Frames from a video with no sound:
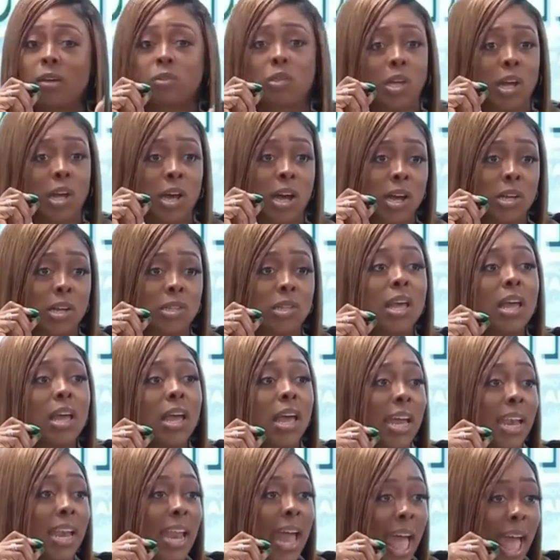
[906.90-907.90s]
and
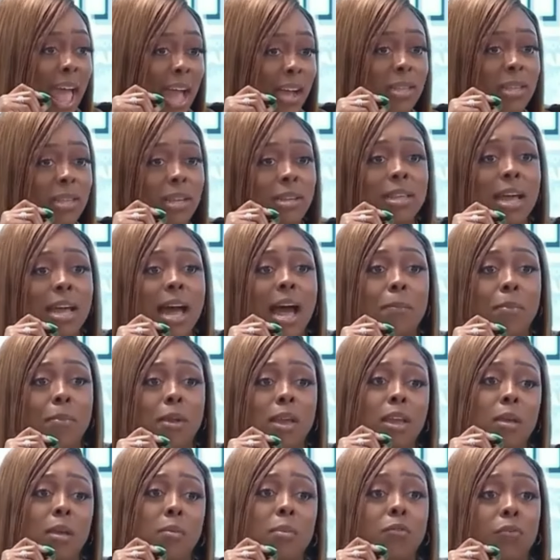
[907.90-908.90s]
cash. So yeah,
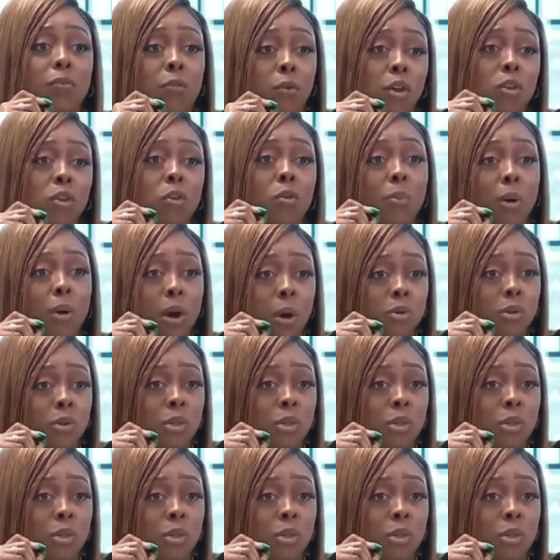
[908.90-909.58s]
political terms are